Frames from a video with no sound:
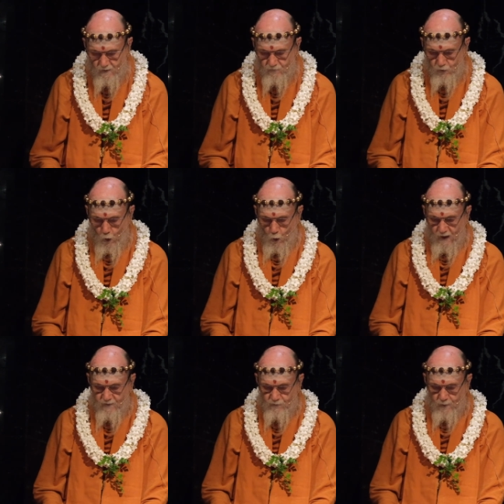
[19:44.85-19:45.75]

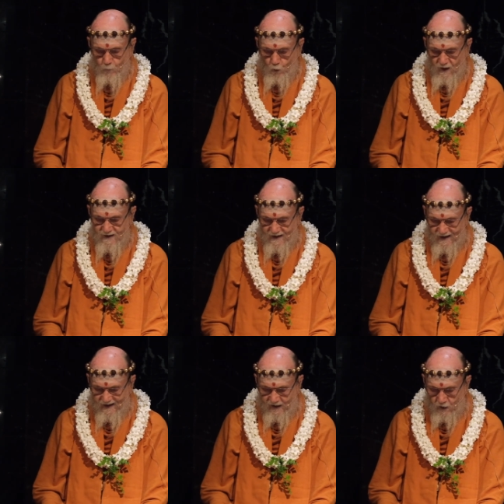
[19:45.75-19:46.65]
flowing from one
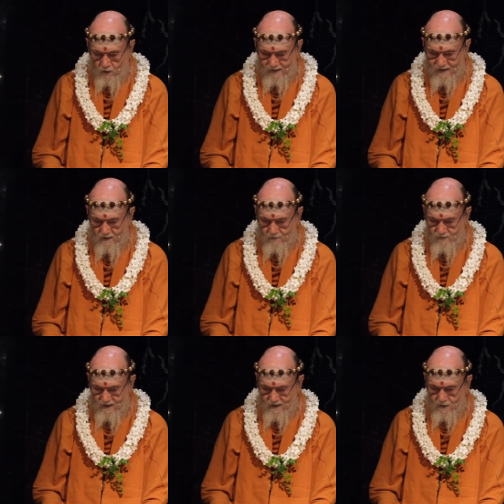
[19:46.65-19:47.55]
area of
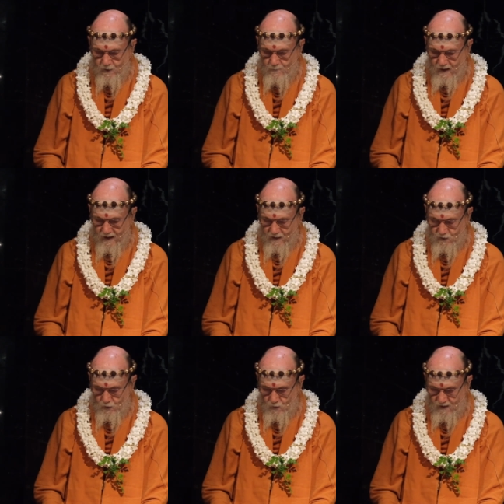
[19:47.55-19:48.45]
the inner mind
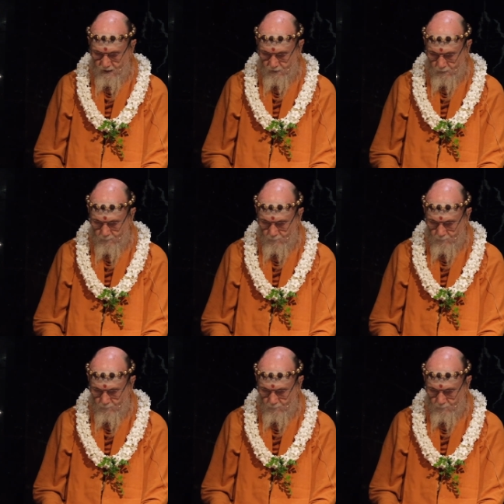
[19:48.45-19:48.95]
to another.